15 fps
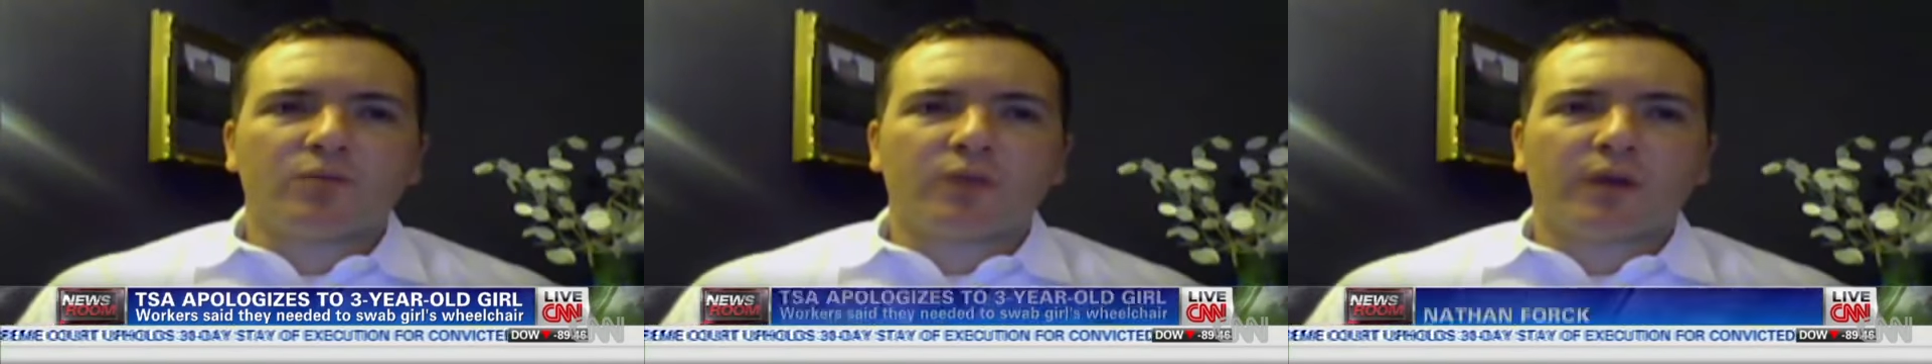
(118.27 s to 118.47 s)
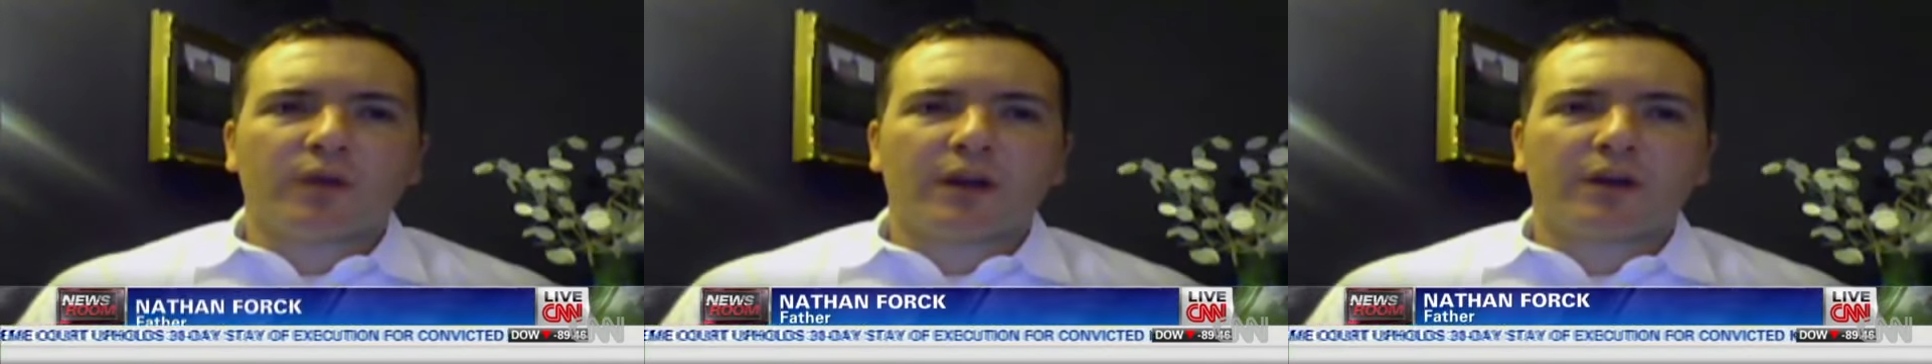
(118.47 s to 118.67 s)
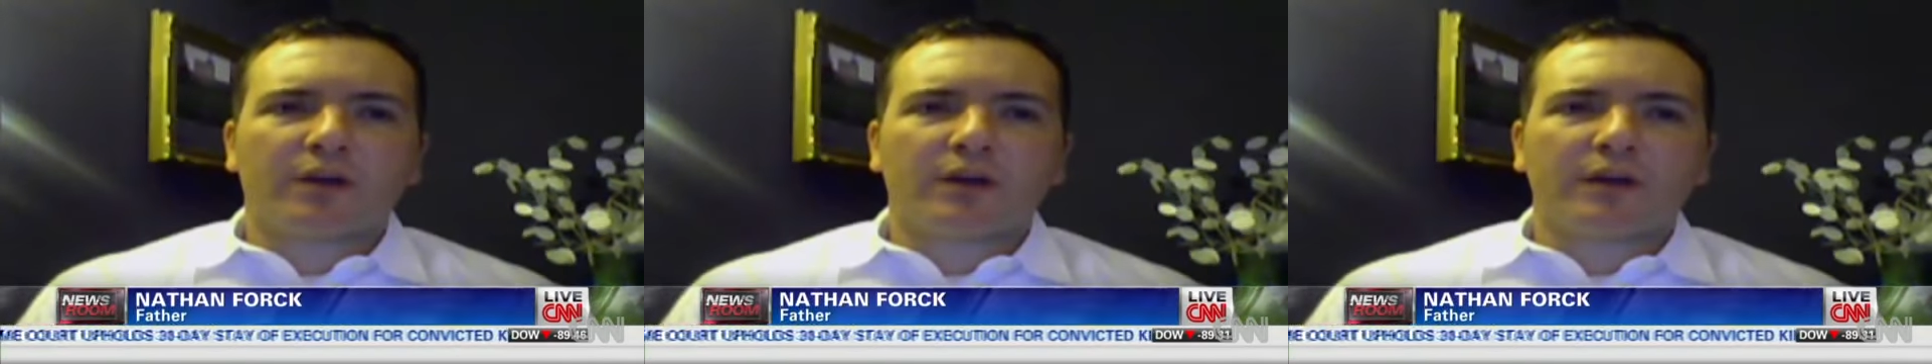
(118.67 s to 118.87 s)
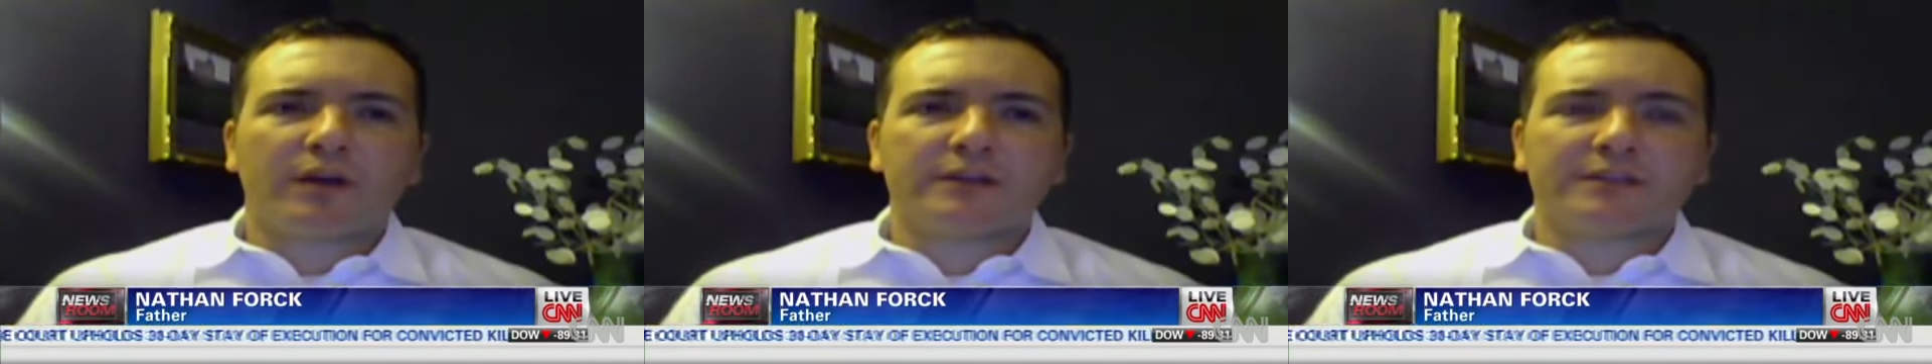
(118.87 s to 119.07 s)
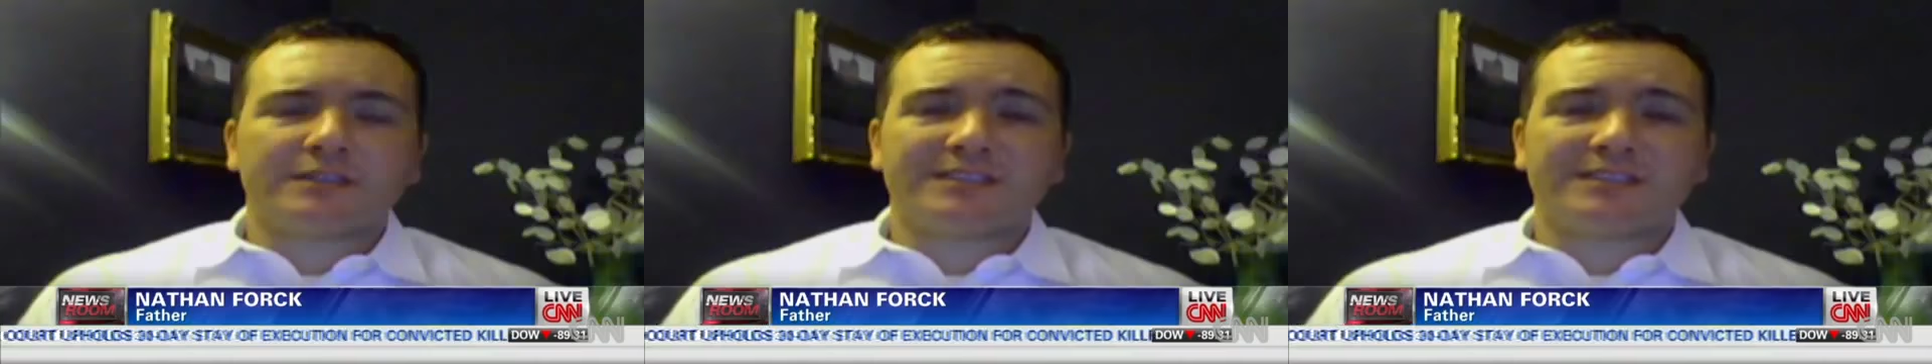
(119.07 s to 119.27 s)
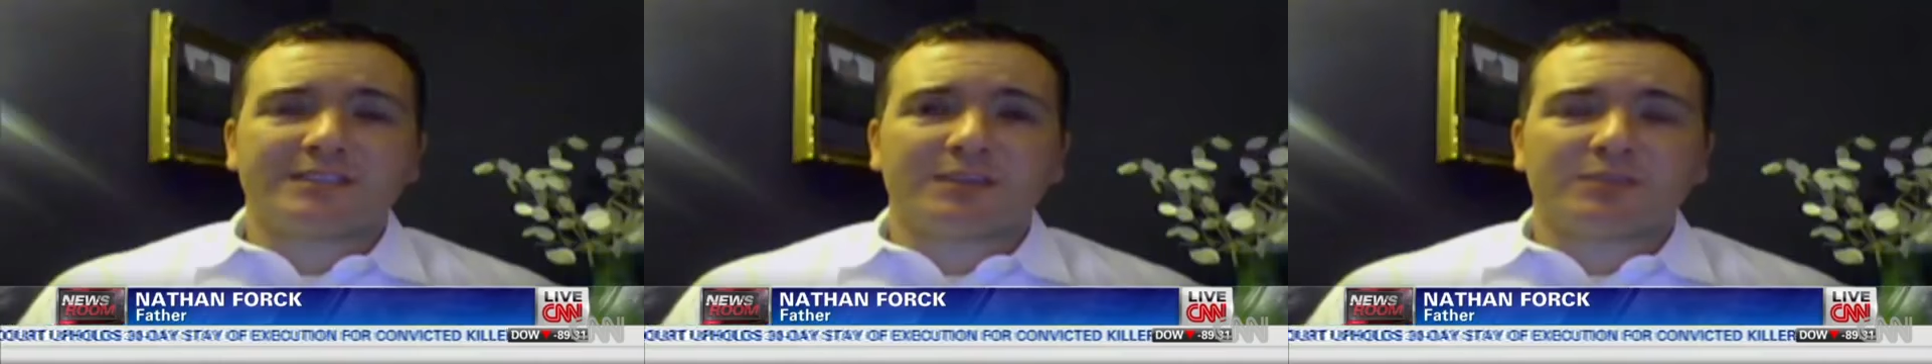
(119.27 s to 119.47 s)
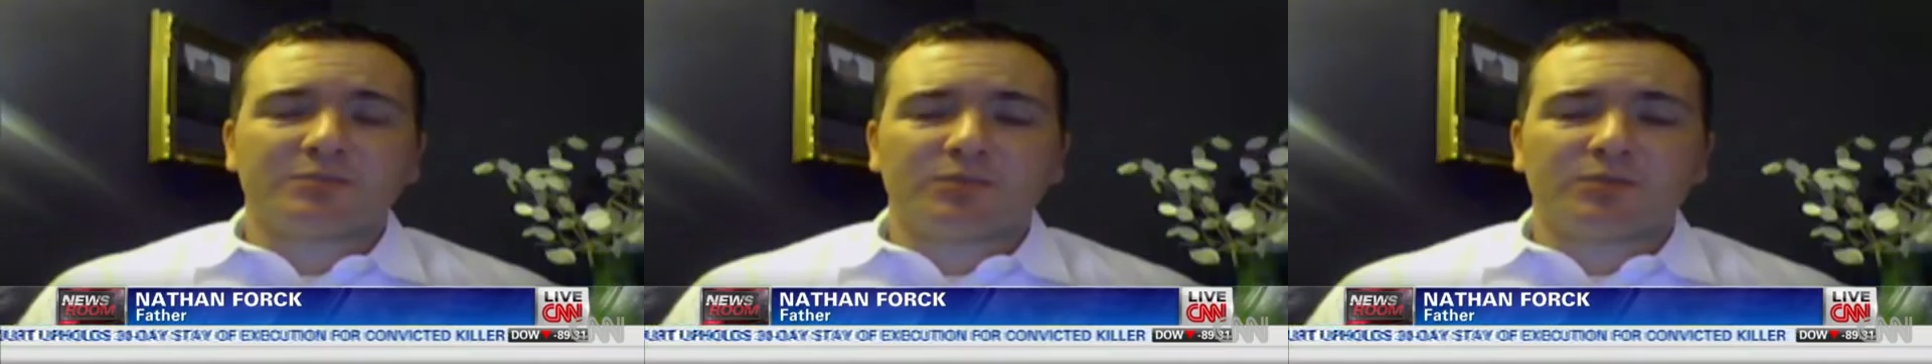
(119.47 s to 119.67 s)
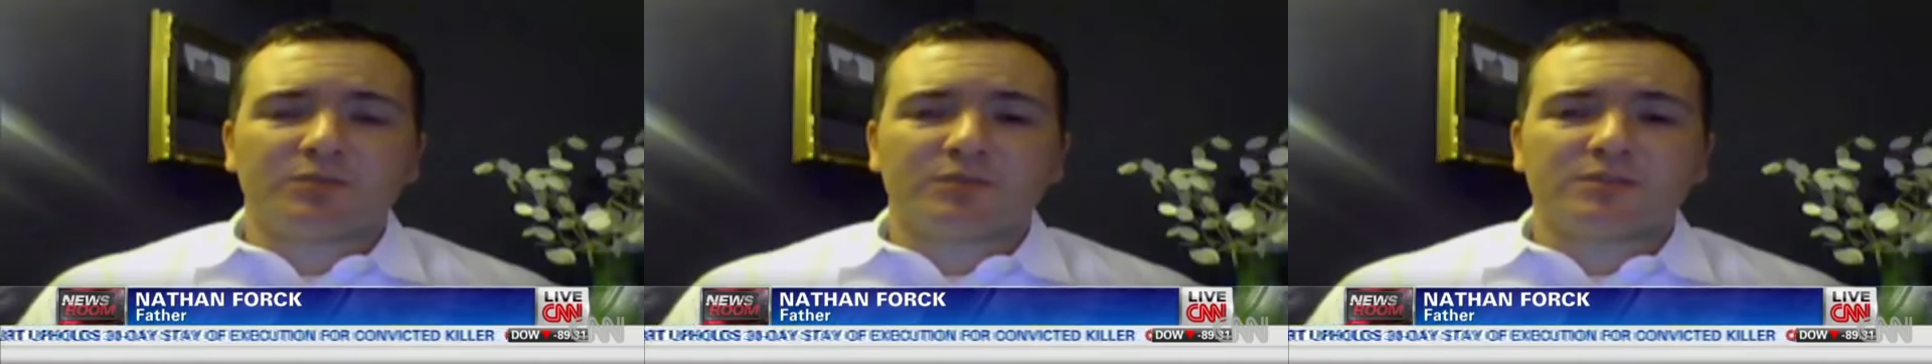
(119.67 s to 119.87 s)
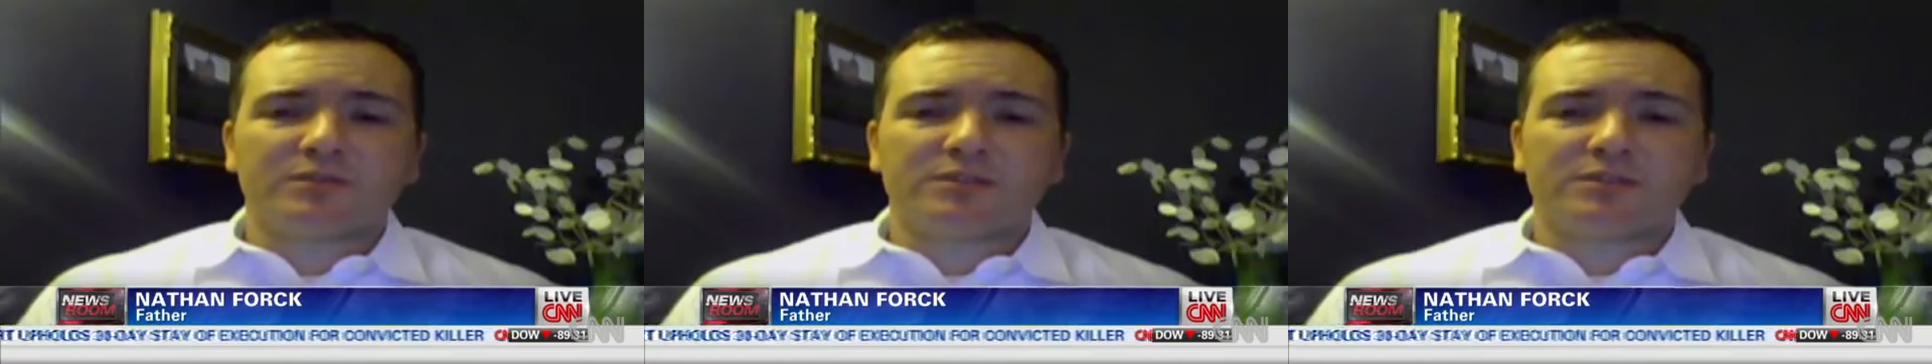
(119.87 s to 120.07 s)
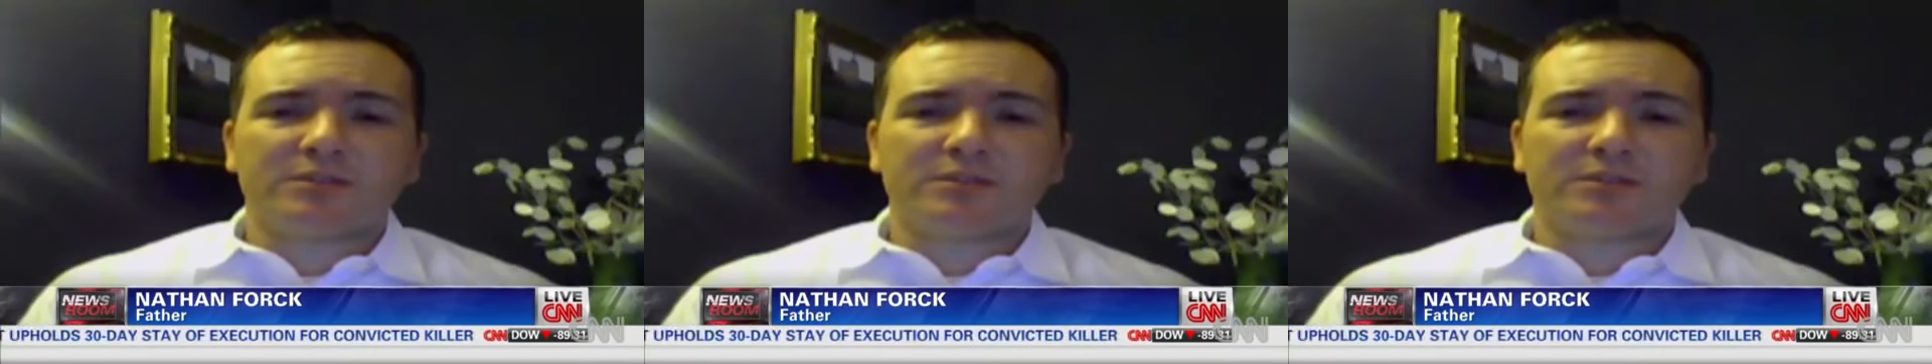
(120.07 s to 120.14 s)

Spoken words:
where it's acceptable